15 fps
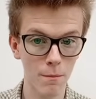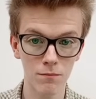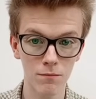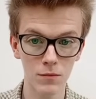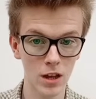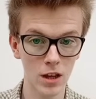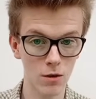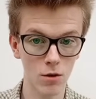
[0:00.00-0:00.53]

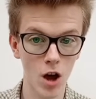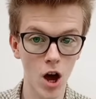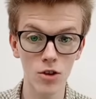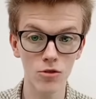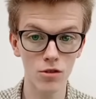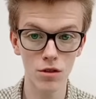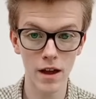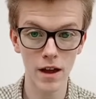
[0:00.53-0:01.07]

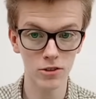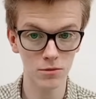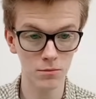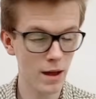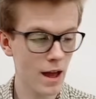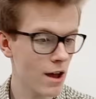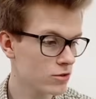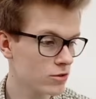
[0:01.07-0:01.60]

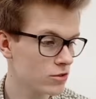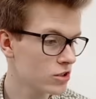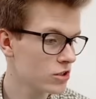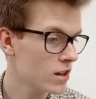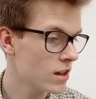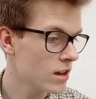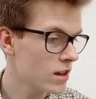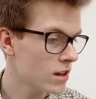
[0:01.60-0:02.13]
£100,000.
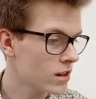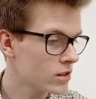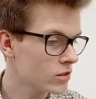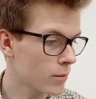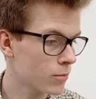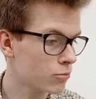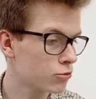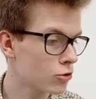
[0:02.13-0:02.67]
So I
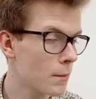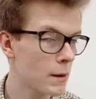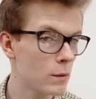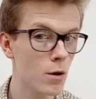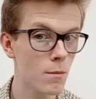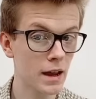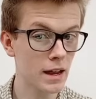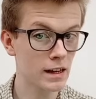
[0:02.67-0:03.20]
probably won't
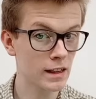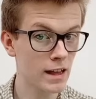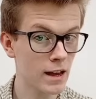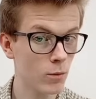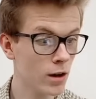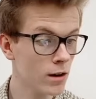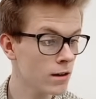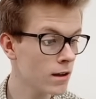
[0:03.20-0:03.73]
be getting that
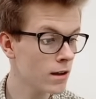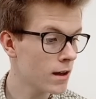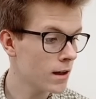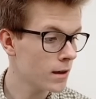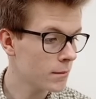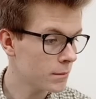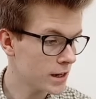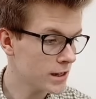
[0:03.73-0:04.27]
one.
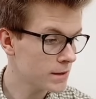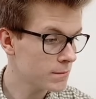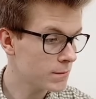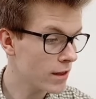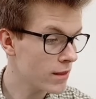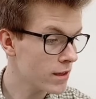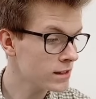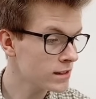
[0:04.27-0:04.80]
But I did buy
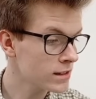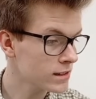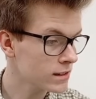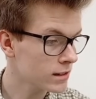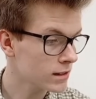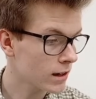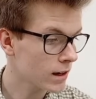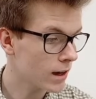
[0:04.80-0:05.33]
this.
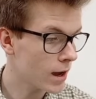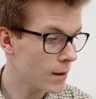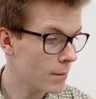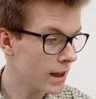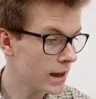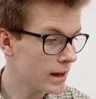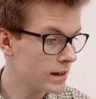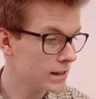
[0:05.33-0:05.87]
I paid